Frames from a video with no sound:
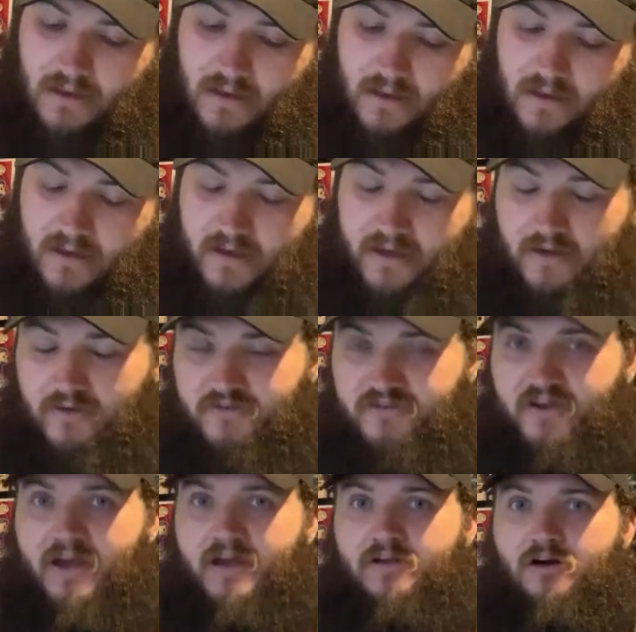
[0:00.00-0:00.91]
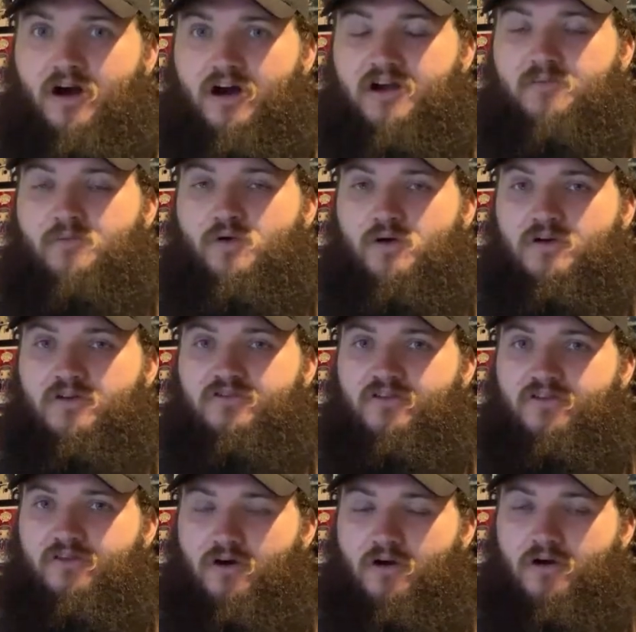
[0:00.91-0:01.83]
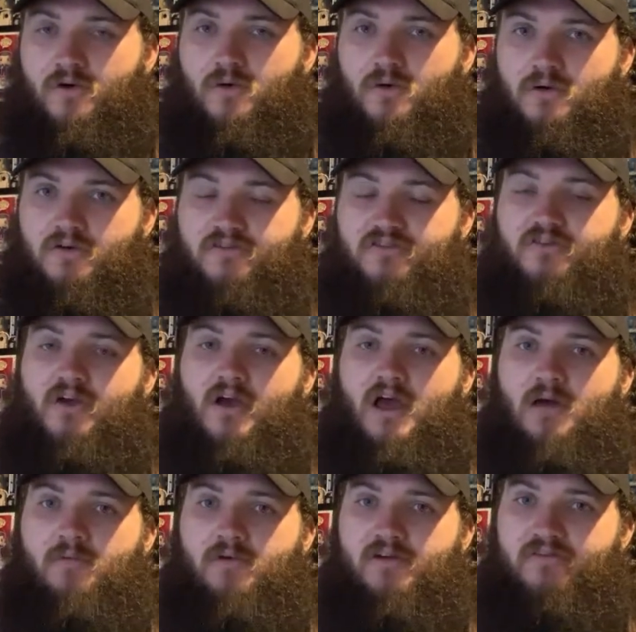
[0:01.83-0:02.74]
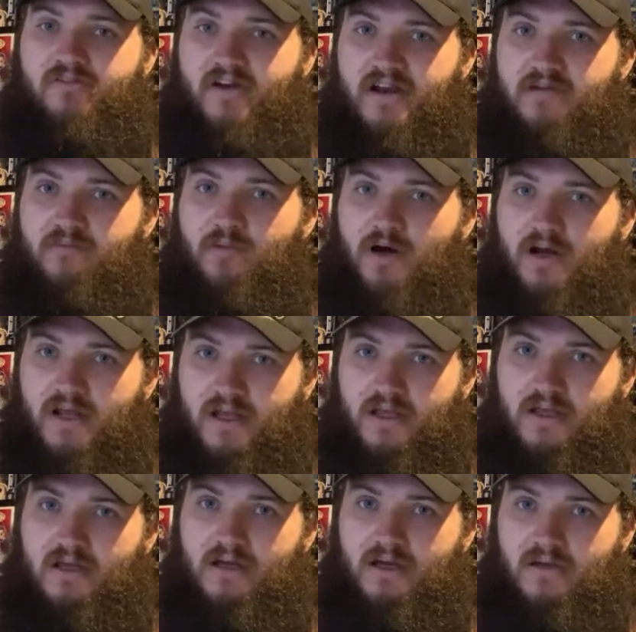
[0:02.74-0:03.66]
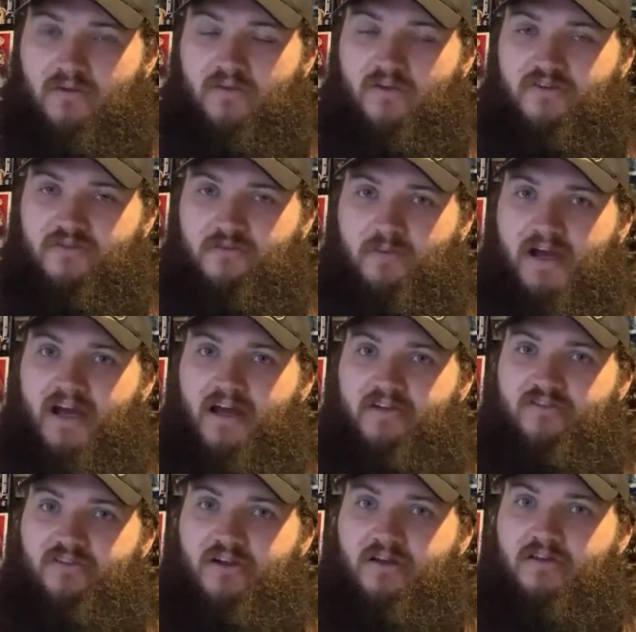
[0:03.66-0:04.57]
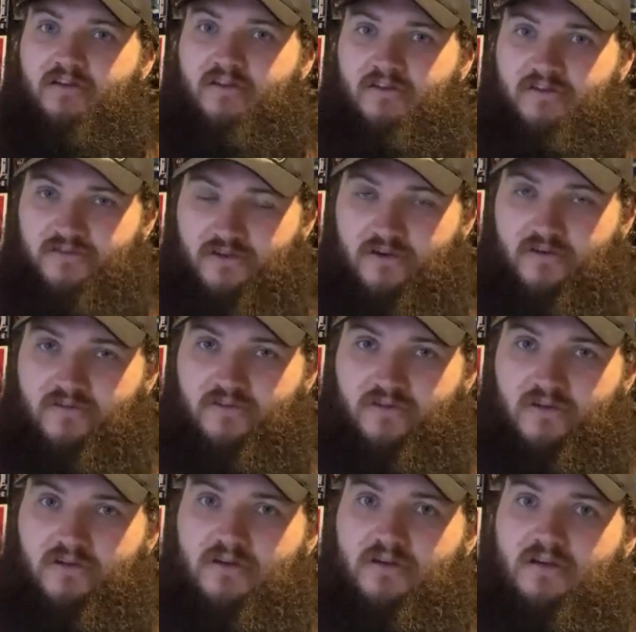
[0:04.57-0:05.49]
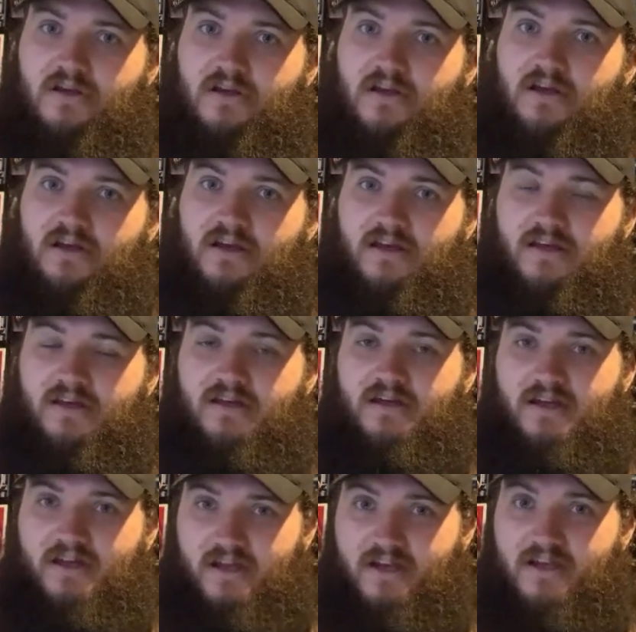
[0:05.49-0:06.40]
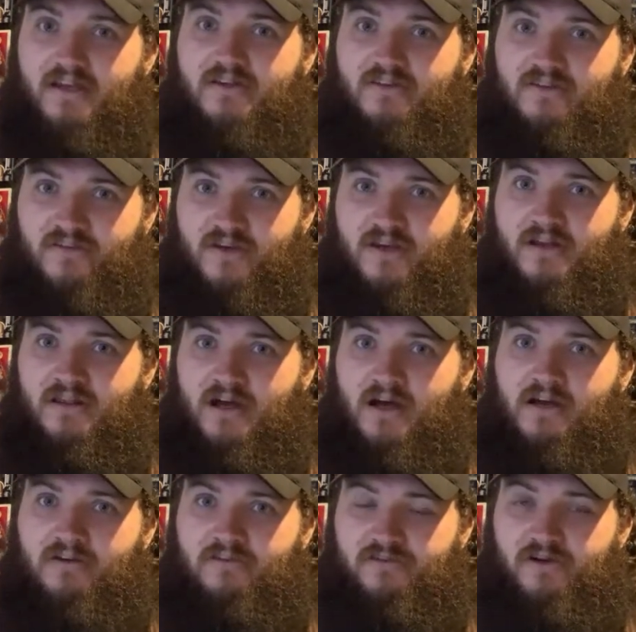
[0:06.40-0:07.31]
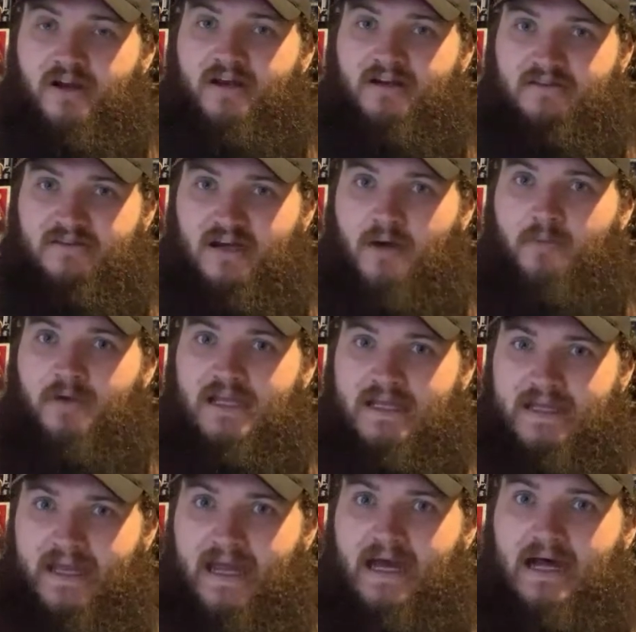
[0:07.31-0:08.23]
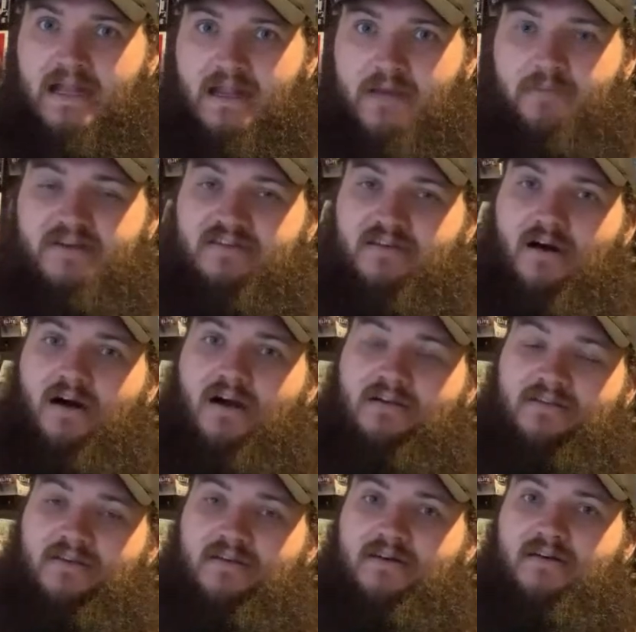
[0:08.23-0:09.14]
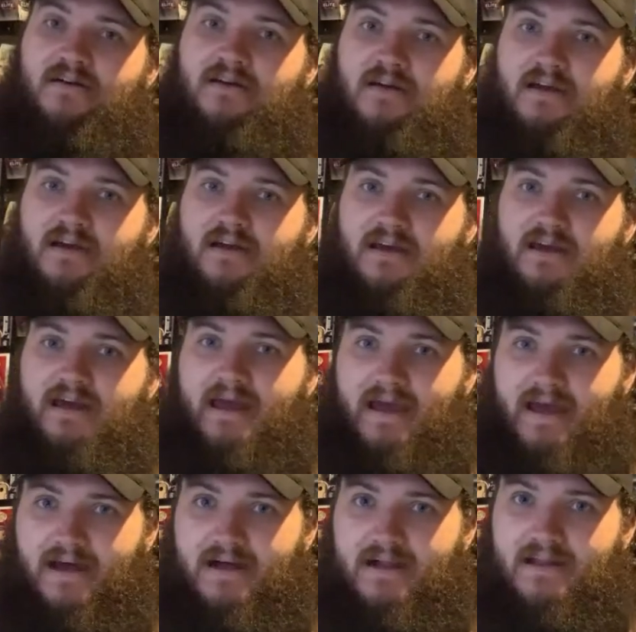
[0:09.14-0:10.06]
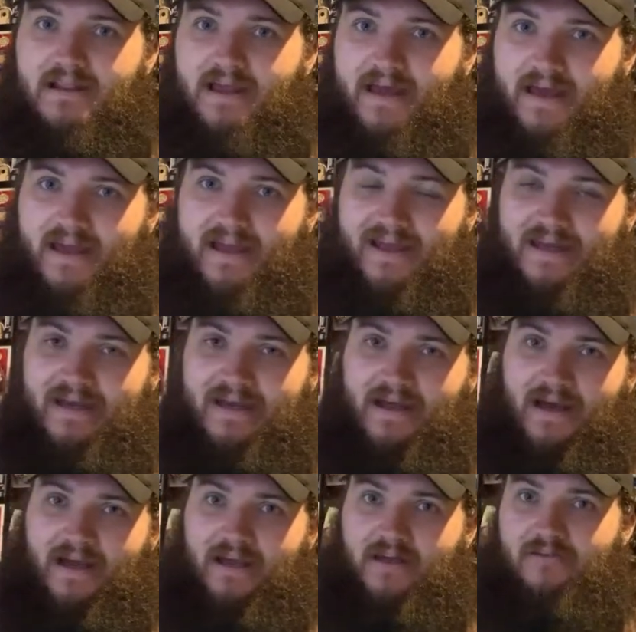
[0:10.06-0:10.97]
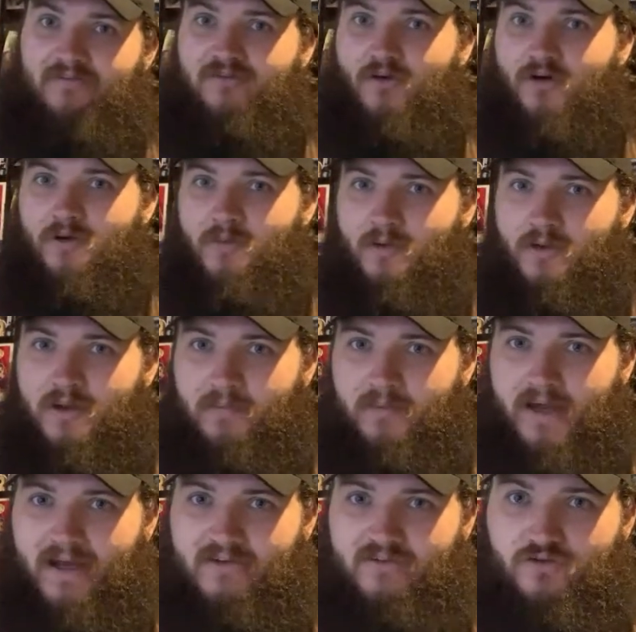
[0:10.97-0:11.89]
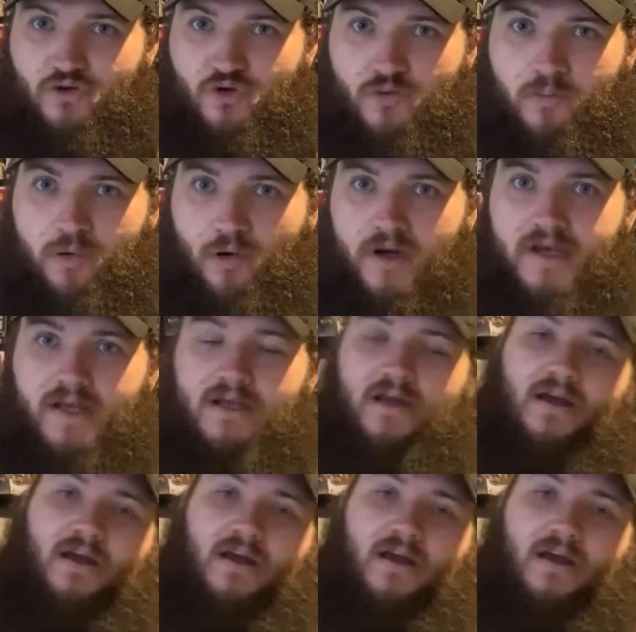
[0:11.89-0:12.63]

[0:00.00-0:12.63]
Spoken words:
like I was saying, Nakamura is the dark horse. But if anybody in this match that deserves it, it is Eli Drake. Dummy, yeah, let me talk to you. L.A. Knight, formerly Max Dupree.